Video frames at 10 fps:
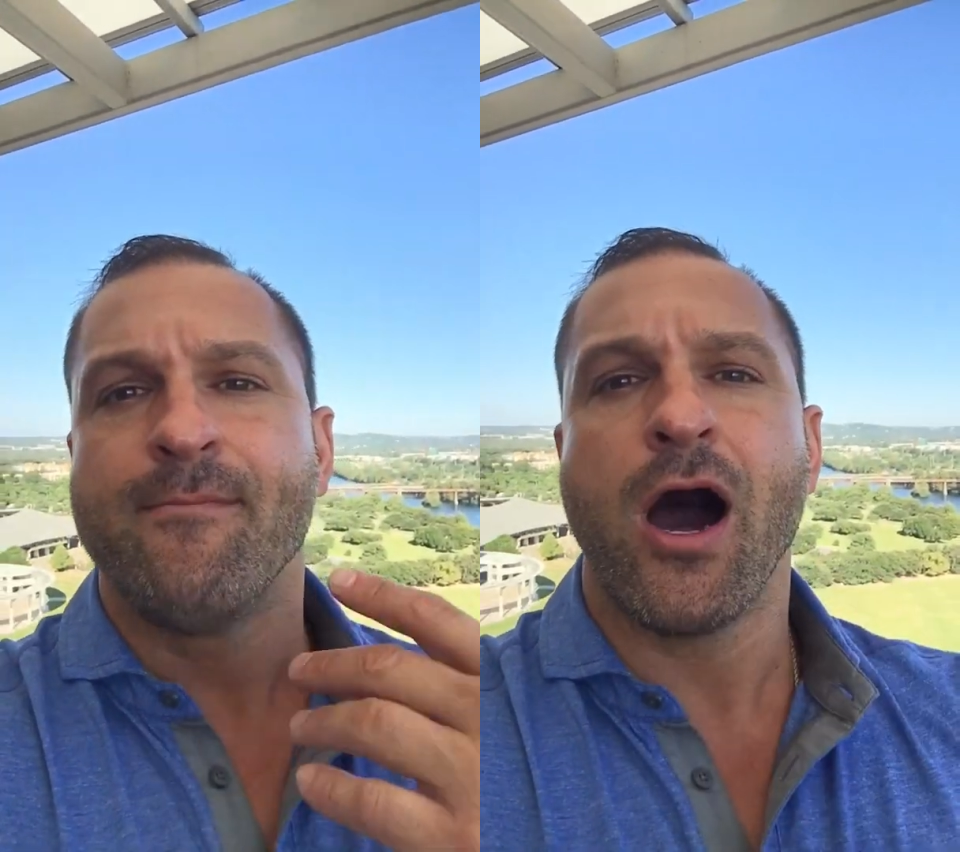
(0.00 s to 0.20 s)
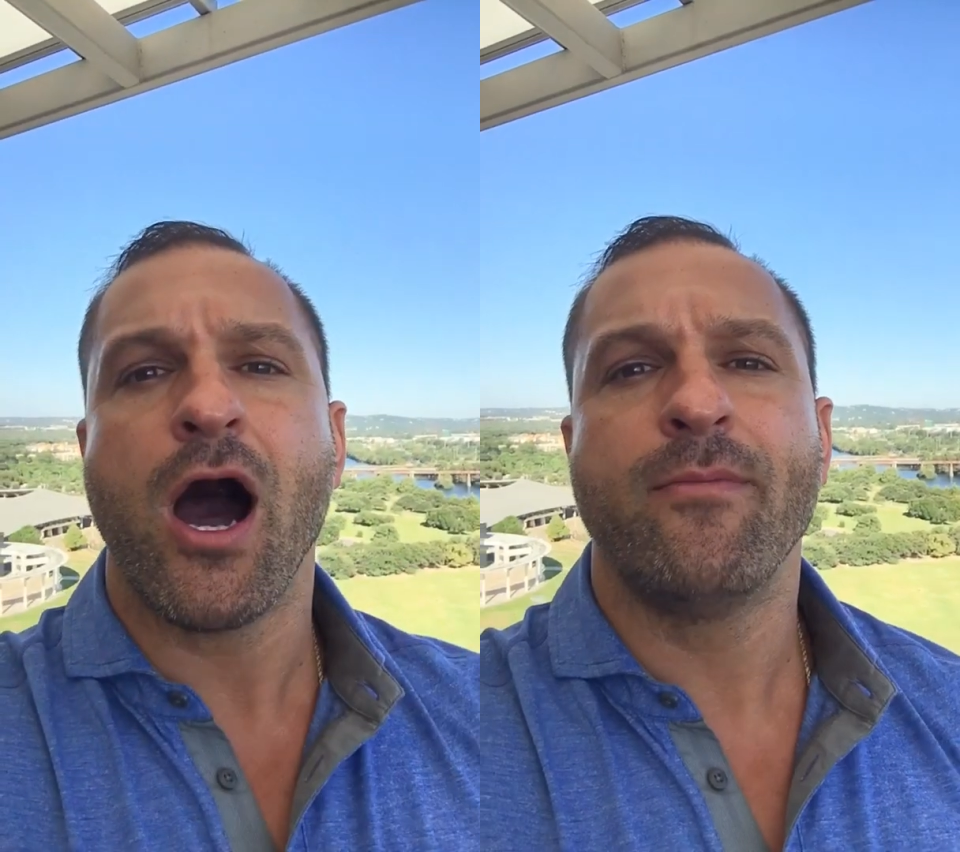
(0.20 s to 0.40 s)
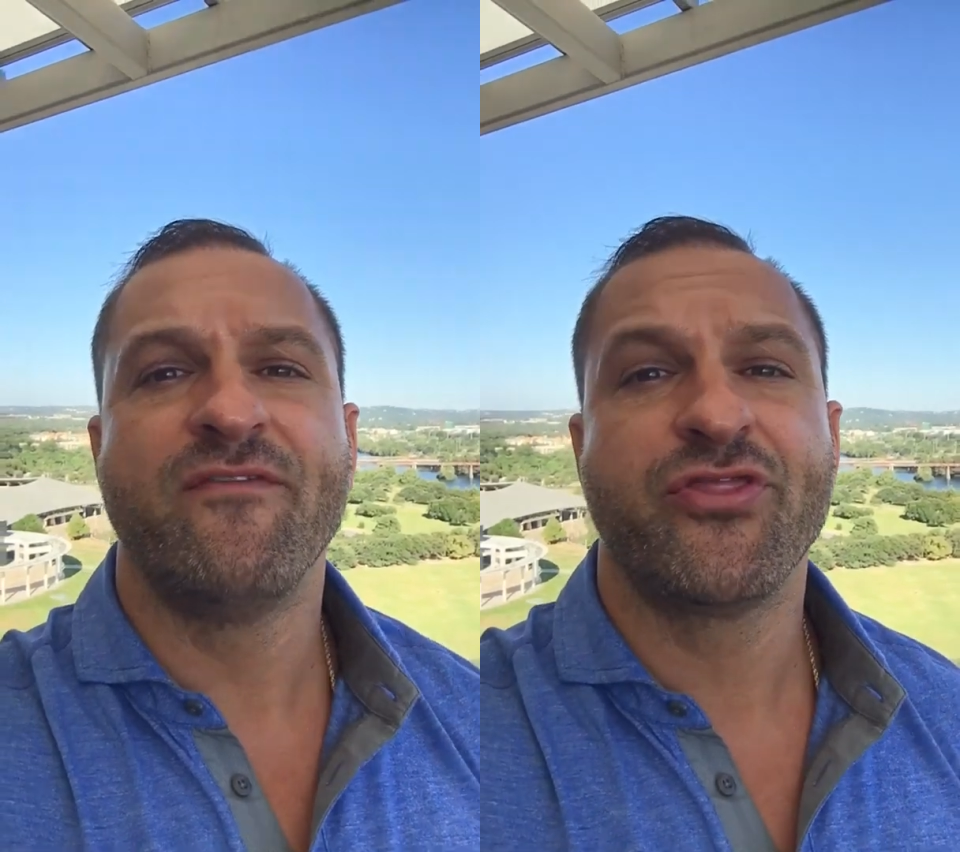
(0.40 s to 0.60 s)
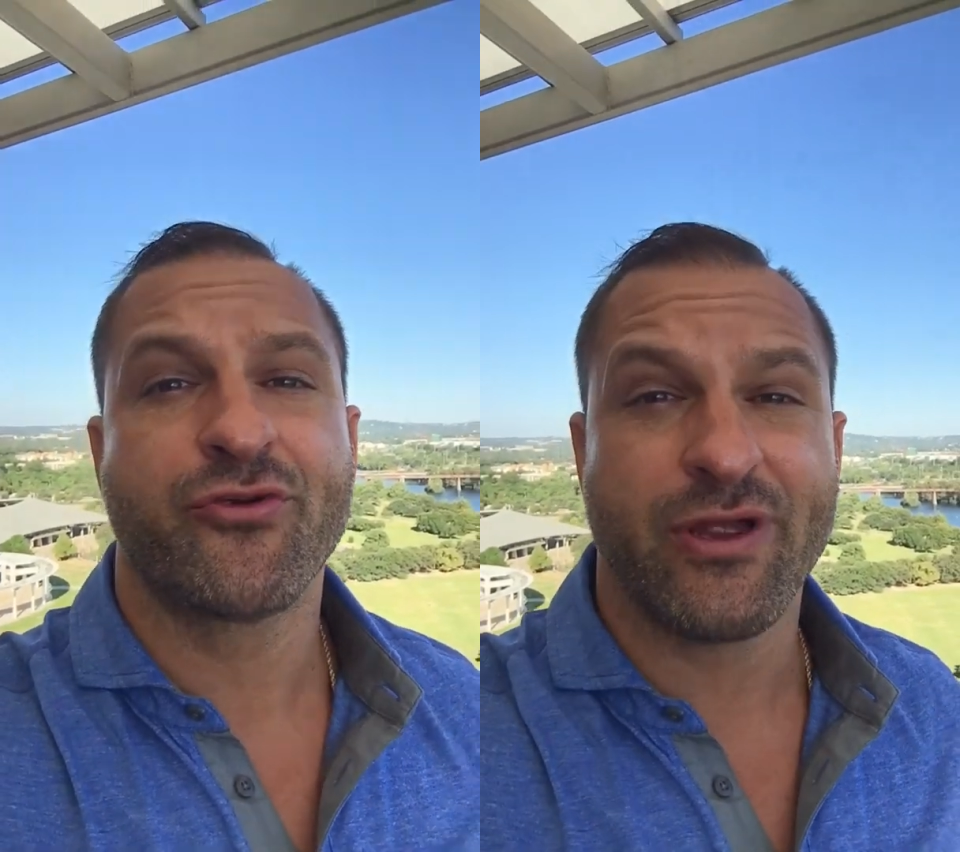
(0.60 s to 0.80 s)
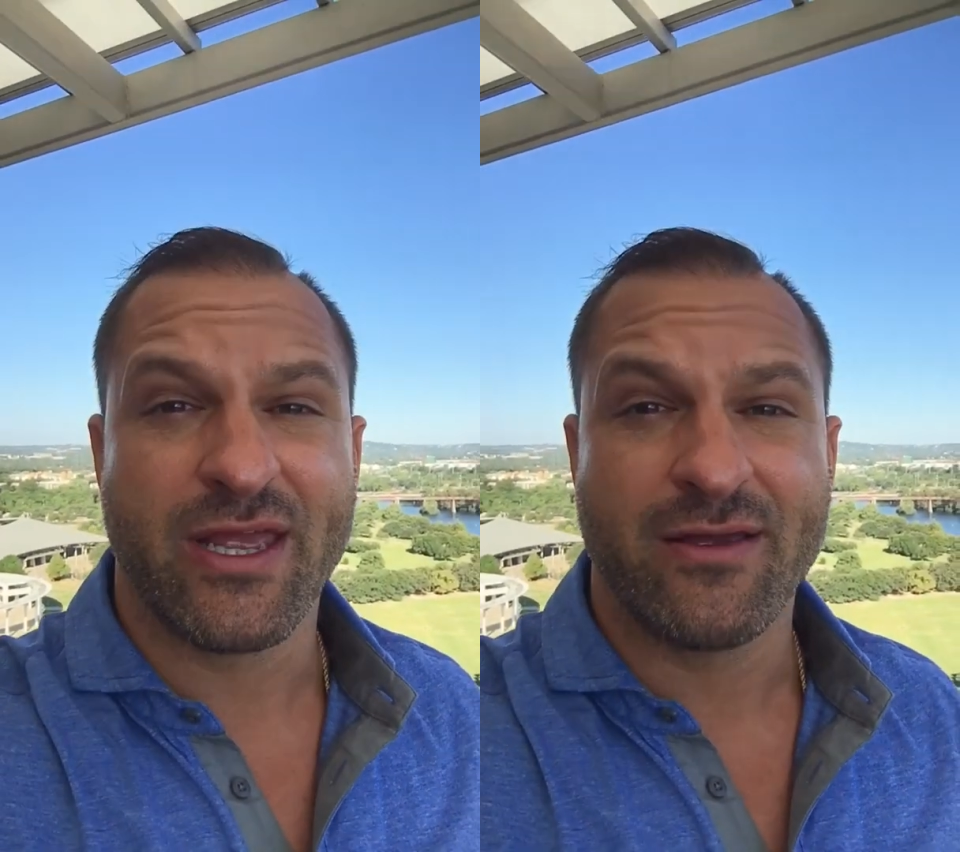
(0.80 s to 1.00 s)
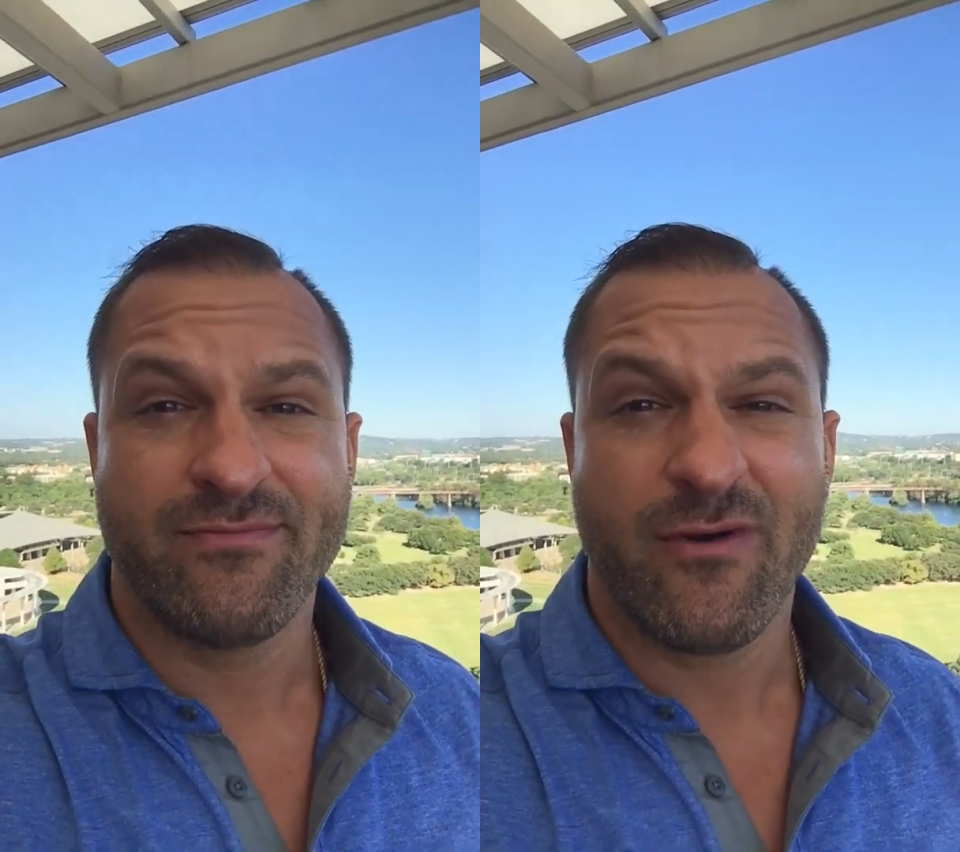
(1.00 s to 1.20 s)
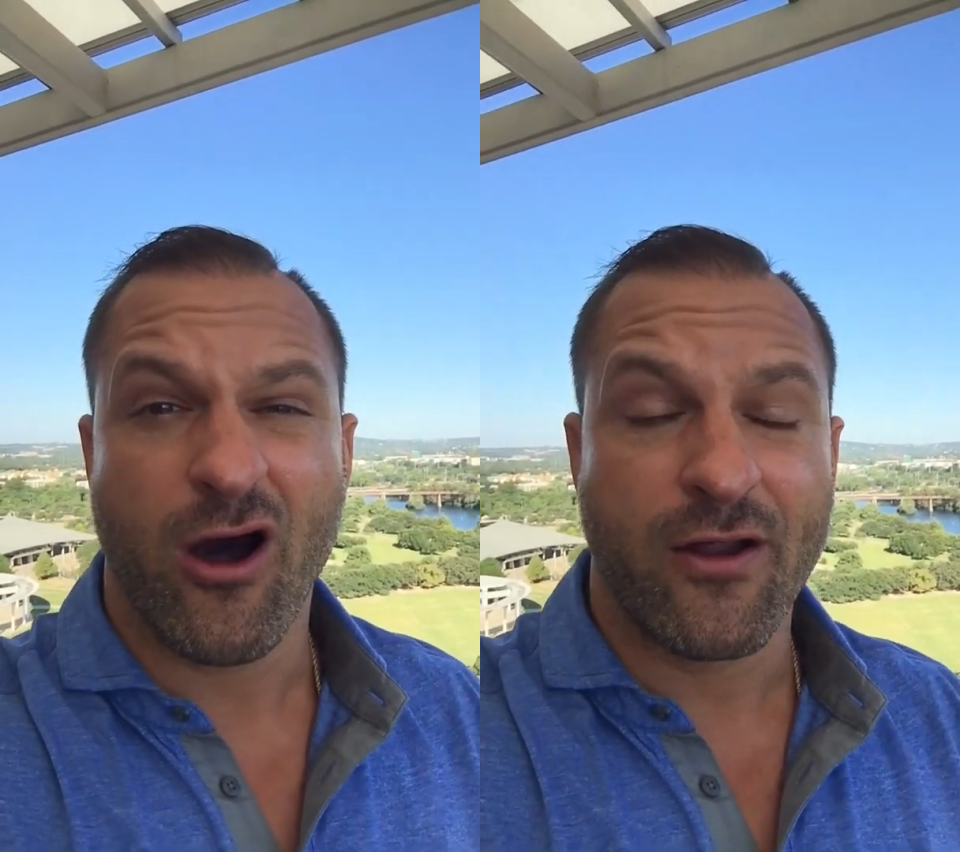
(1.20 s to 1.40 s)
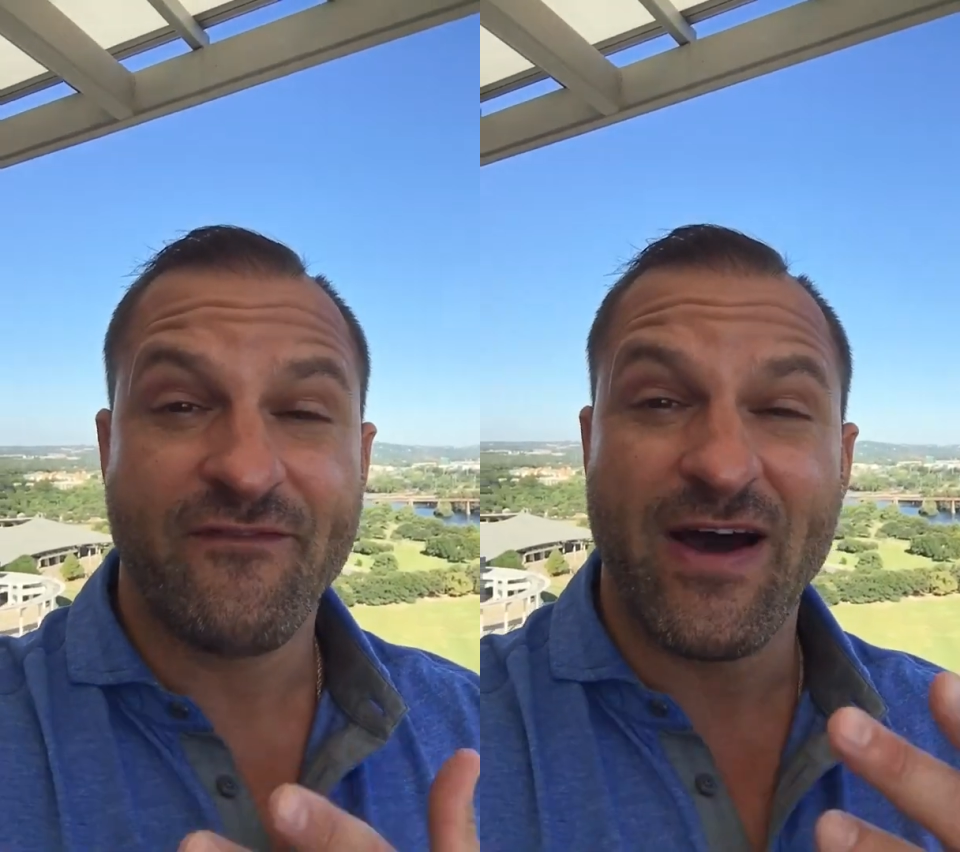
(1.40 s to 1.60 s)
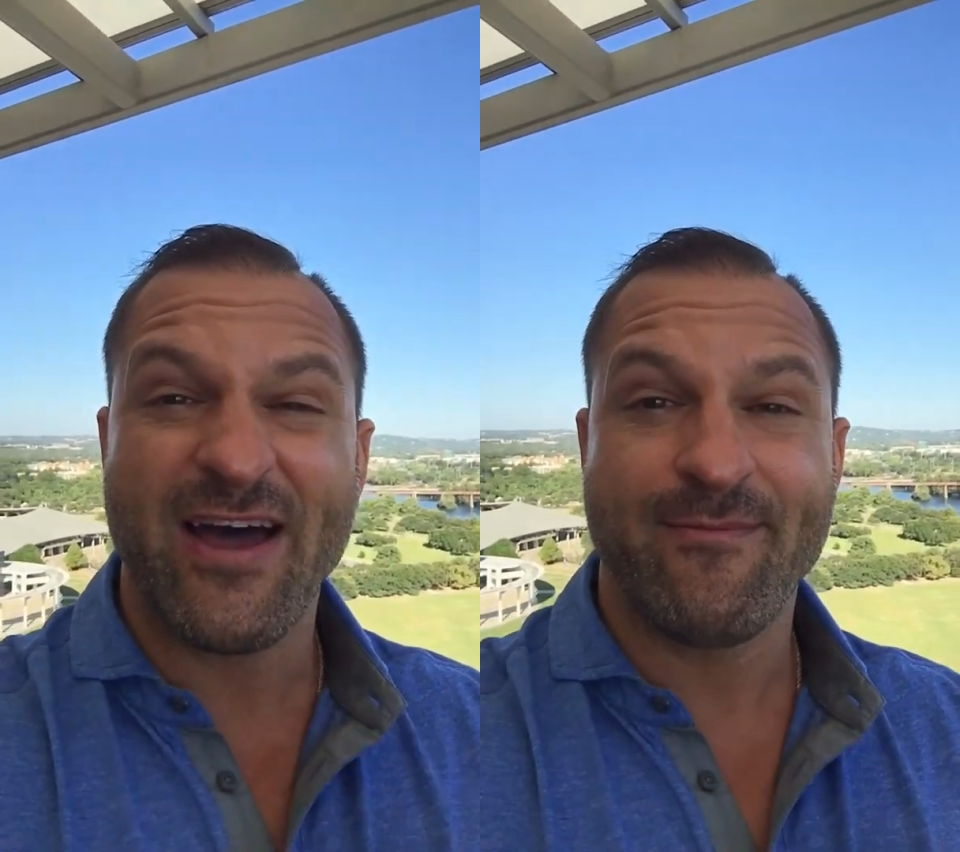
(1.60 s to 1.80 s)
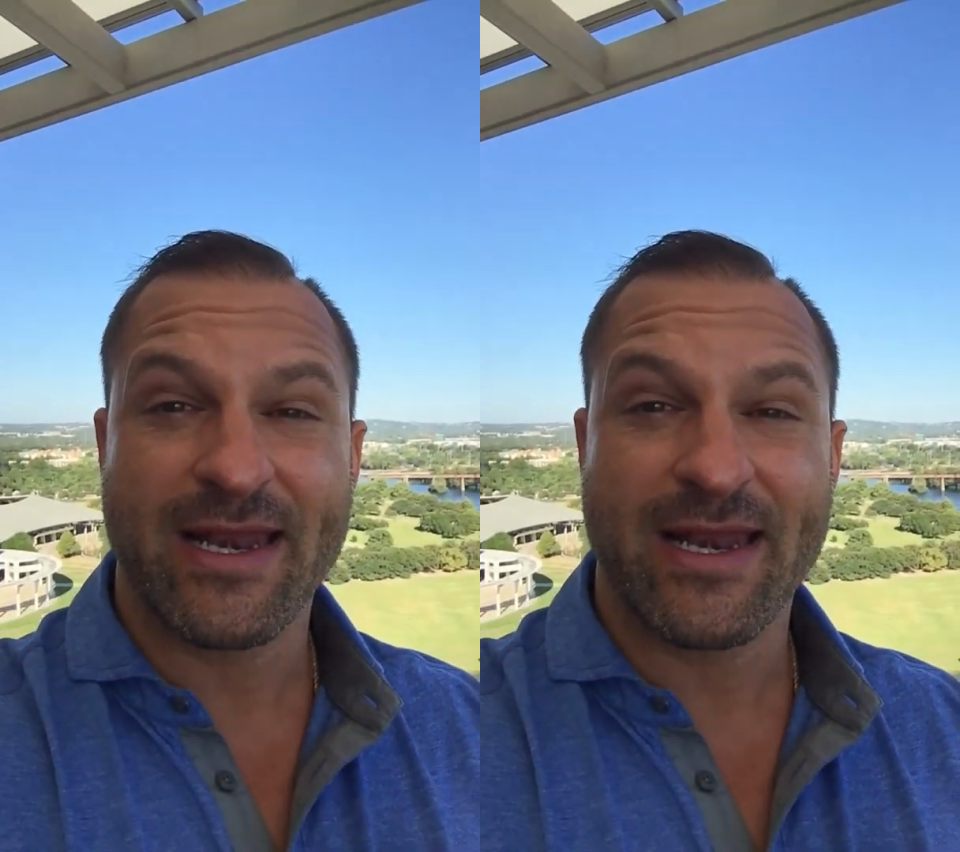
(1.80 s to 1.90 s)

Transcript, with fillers: Mom of three, on five